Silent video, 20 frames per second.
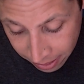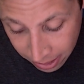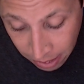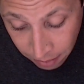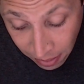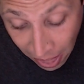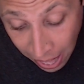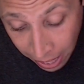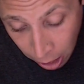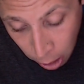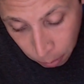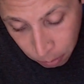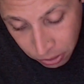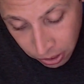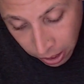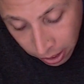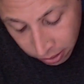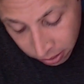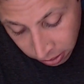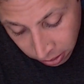see if that helps
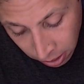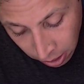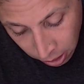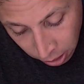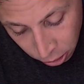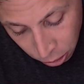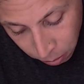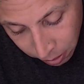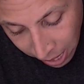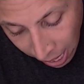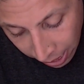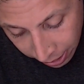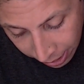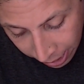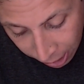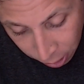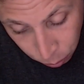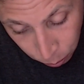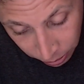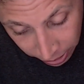us. So in that
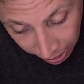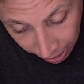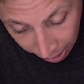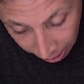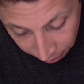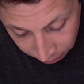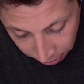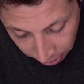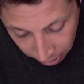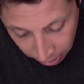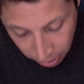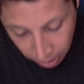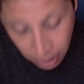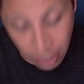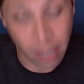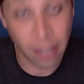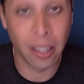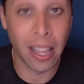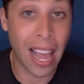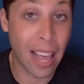case, we'd have
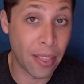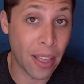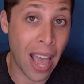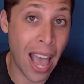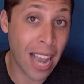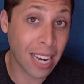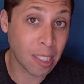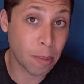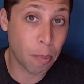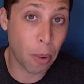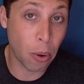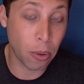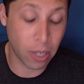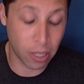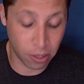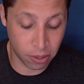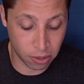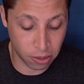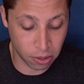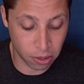uh, the, the,
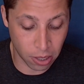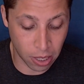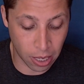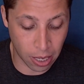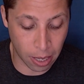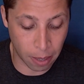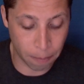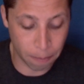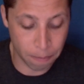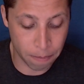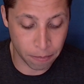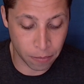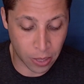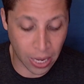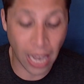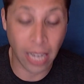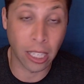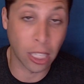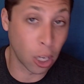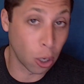exponents um,
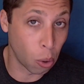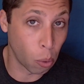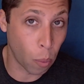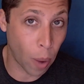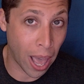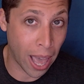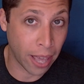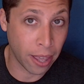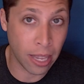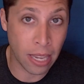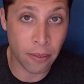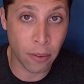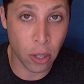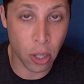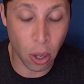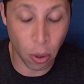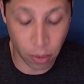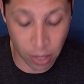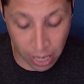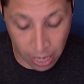kind of go away, even
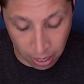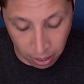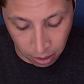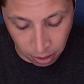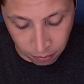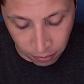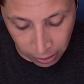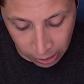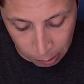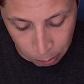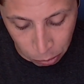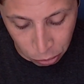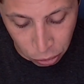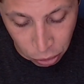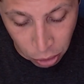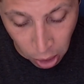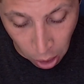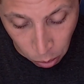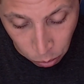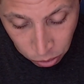though the, the variables
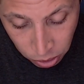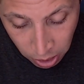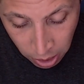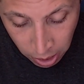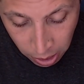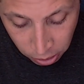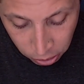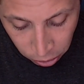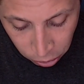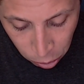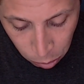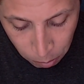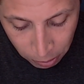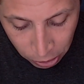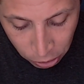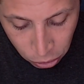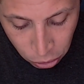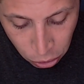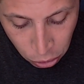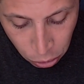don't. So this would be
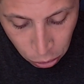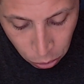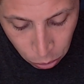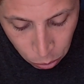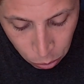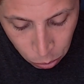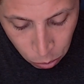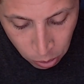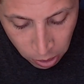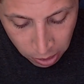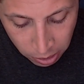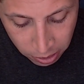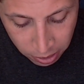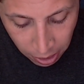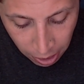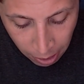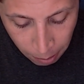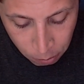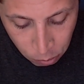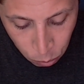2
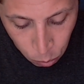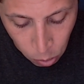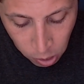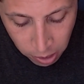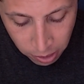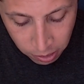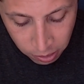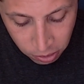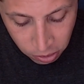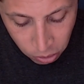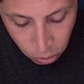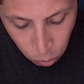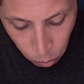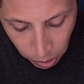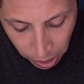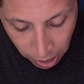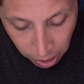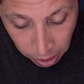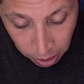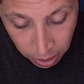times 1
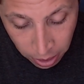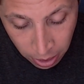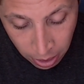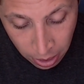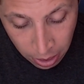squared